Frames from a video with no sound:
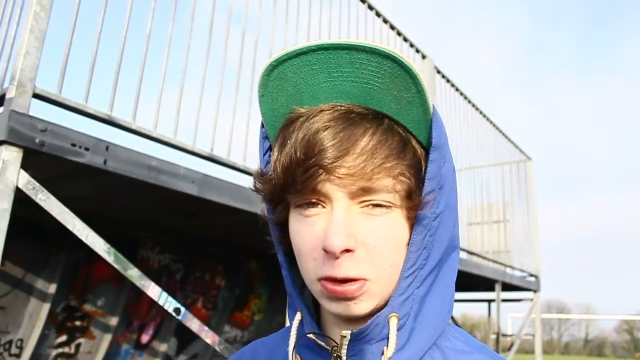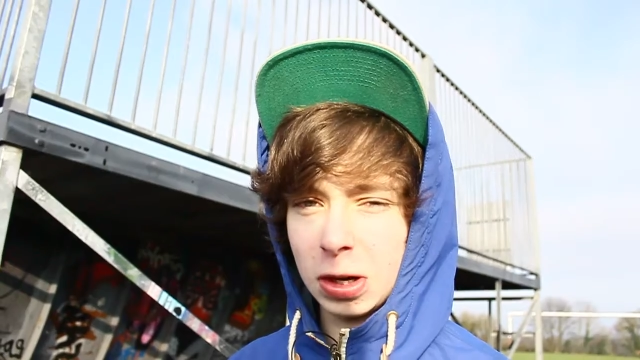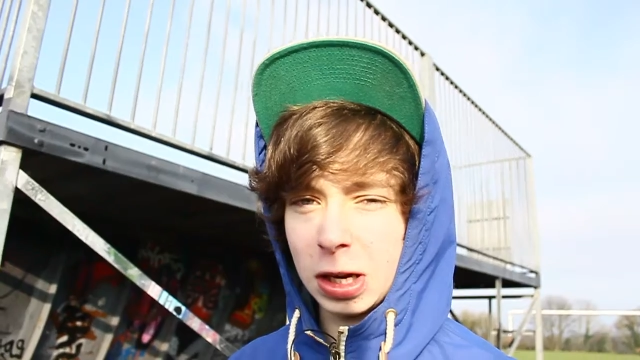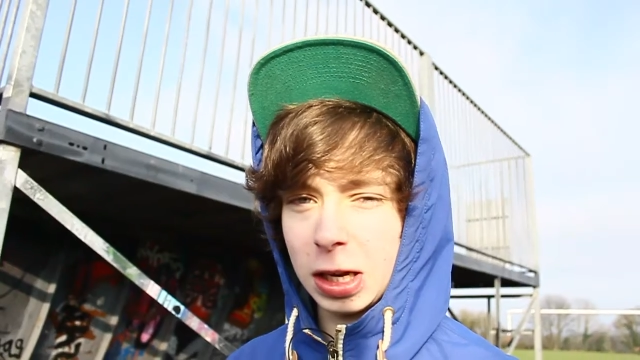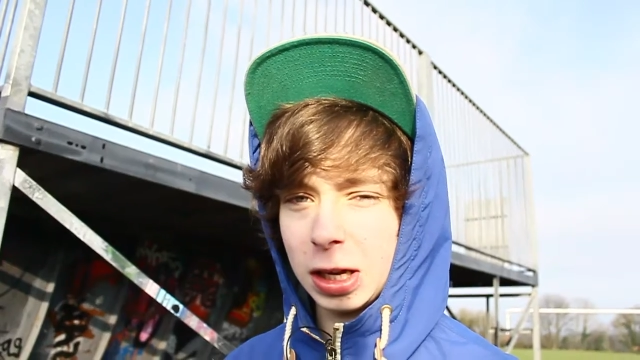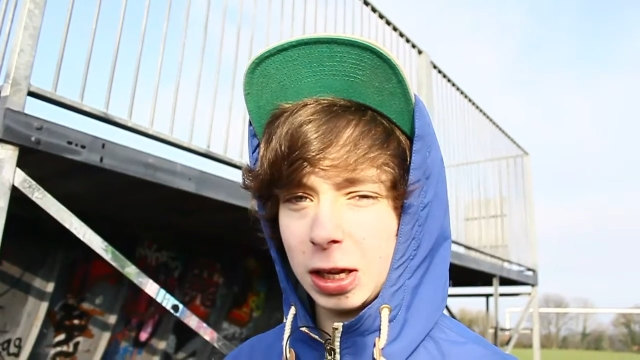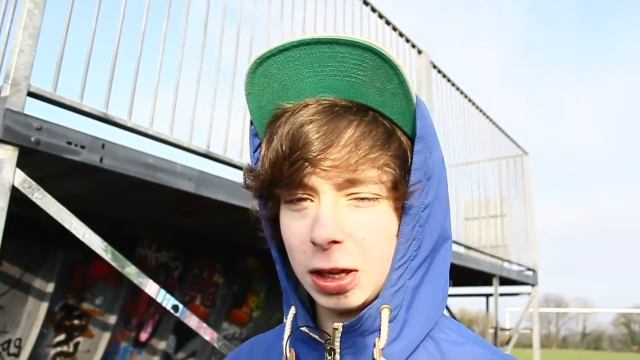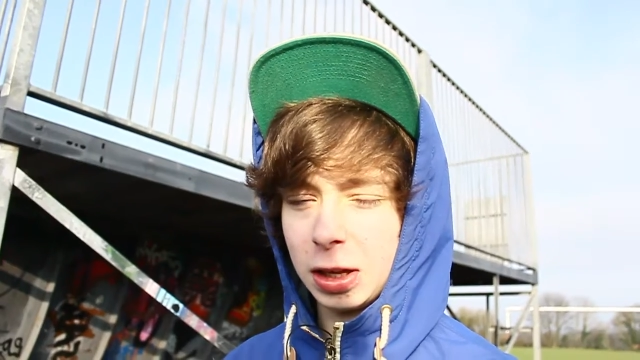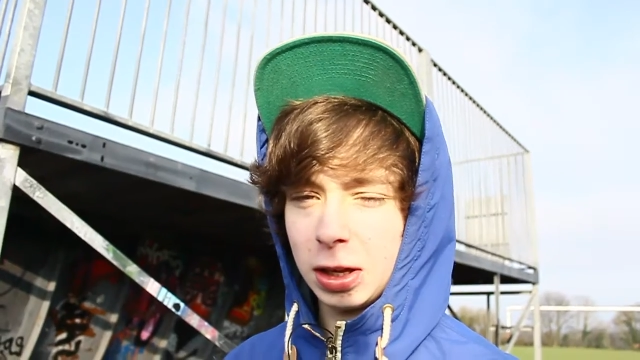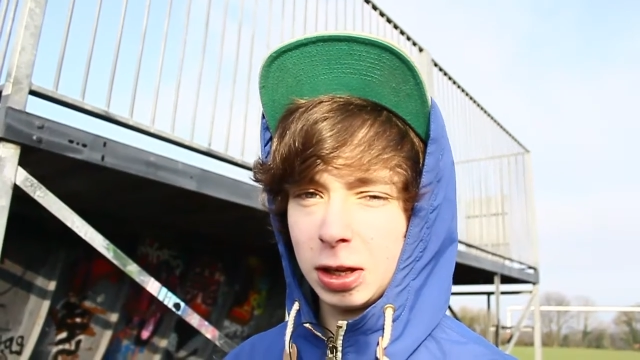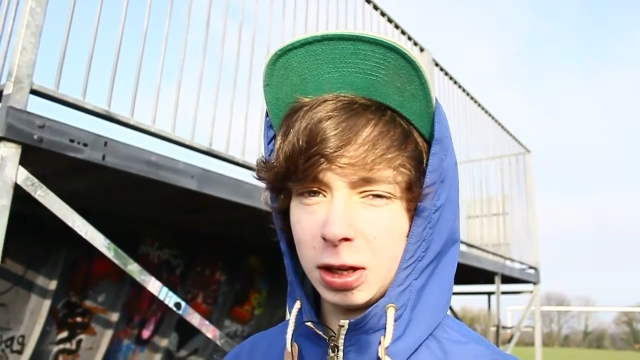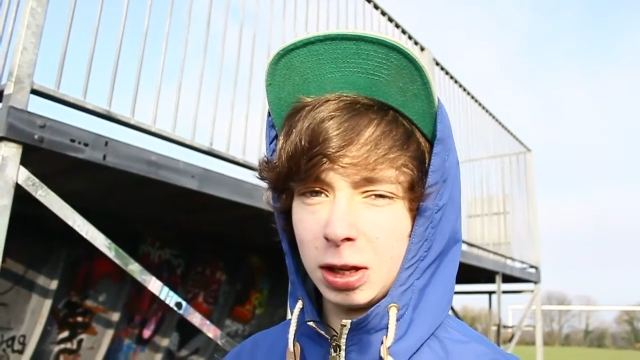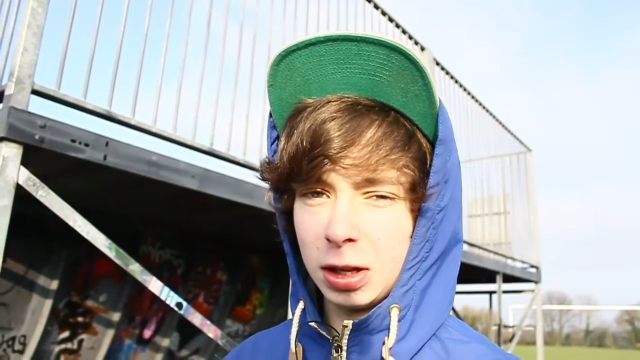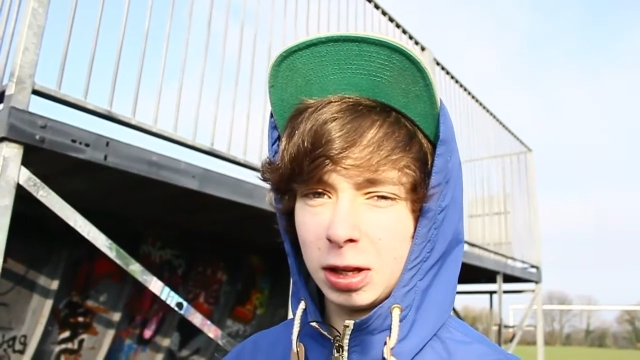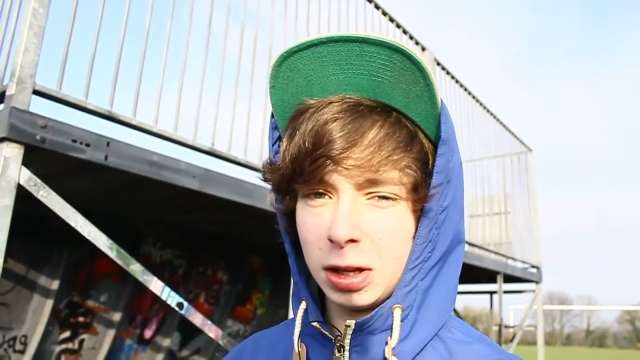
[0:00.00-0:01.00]
3.
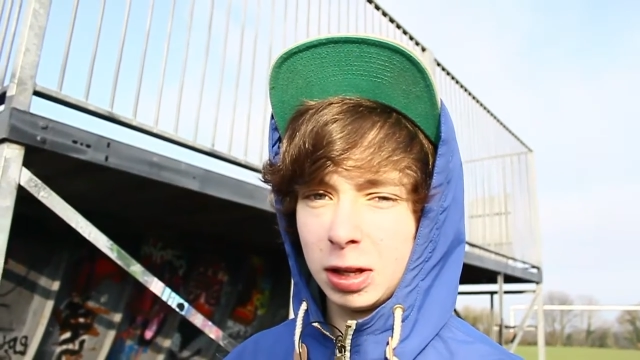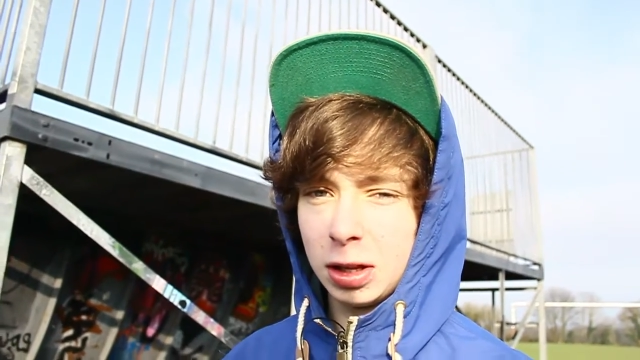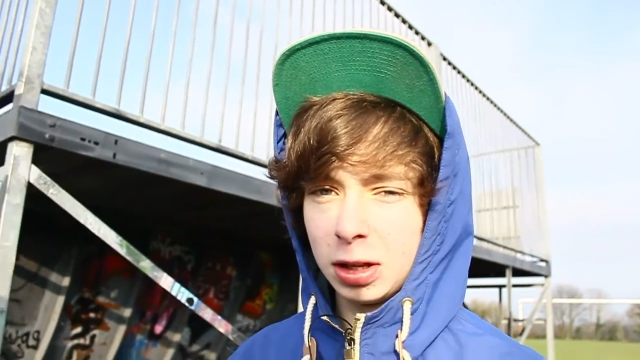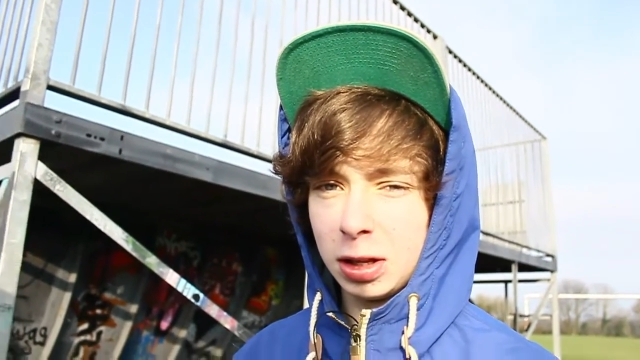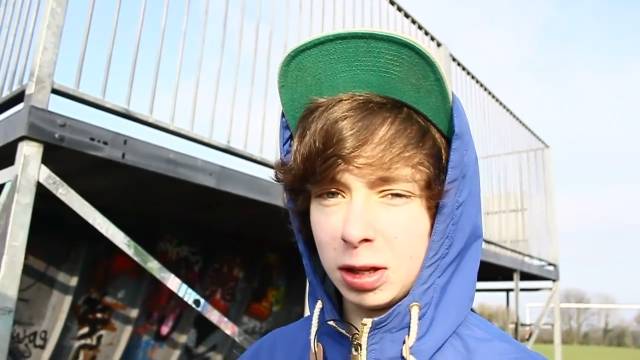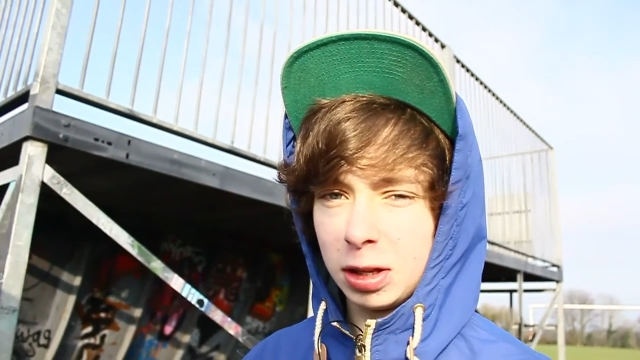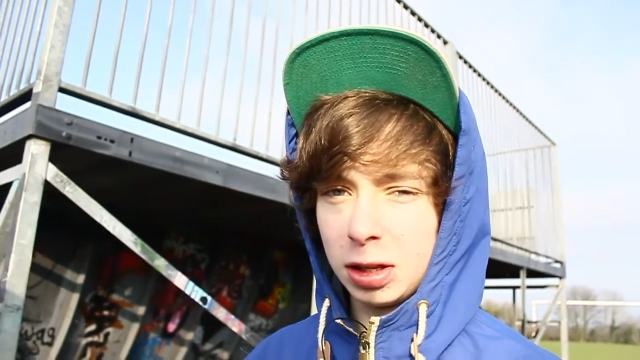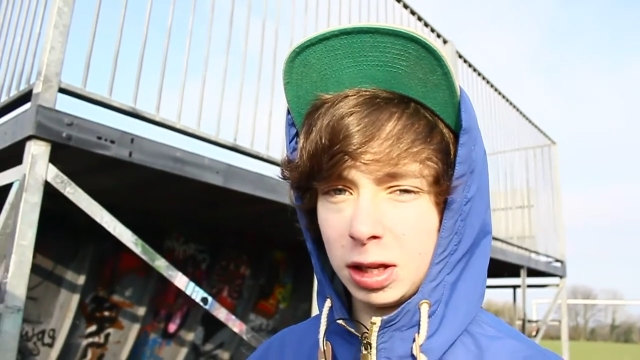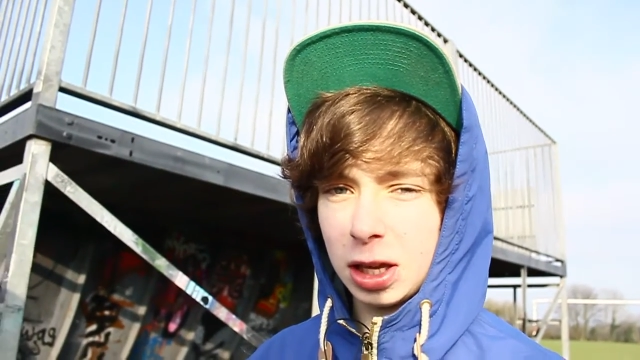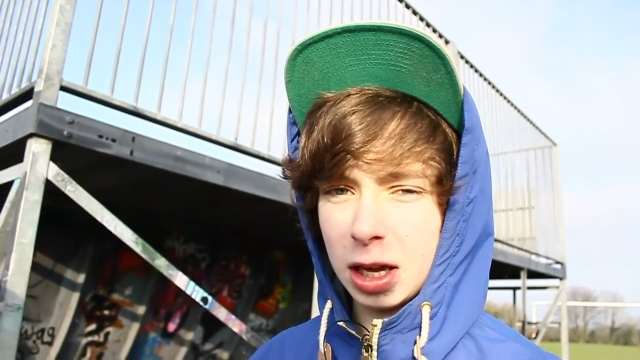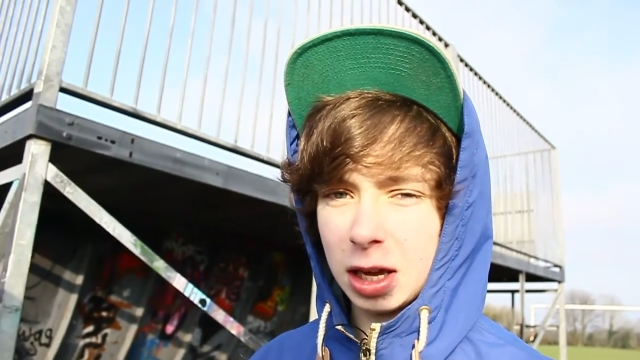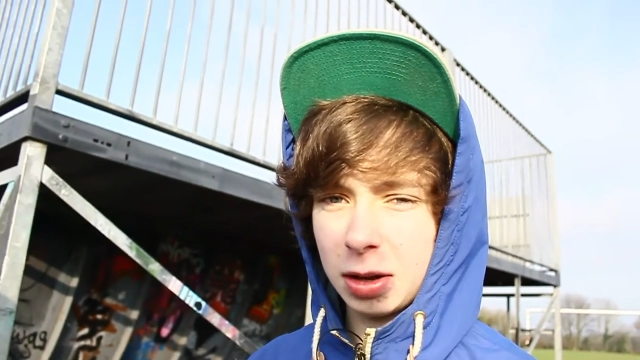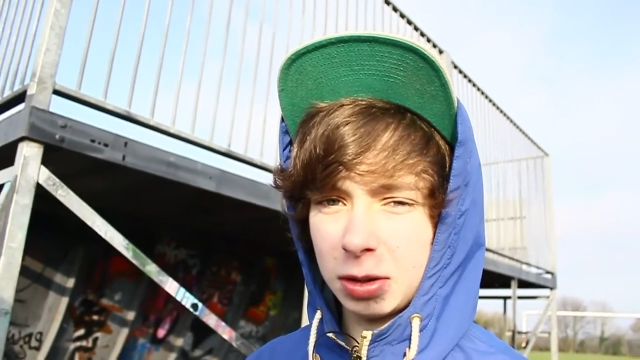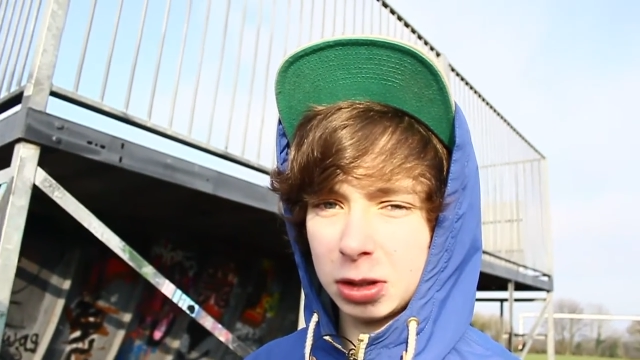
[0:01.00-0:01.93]
Yeah,